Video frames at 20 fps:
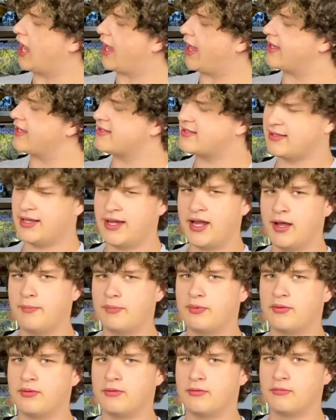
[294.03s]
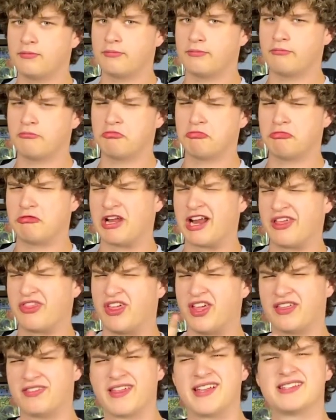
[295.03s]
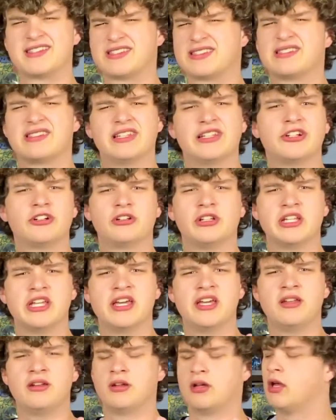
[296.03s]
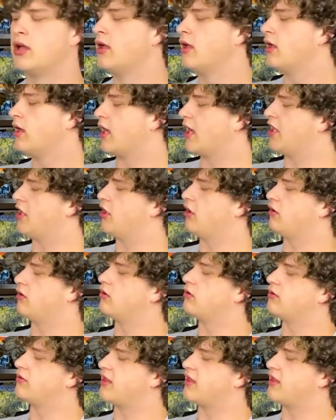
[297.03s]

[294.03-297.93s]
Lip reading: eyes lit up, and I think that's literally it. I know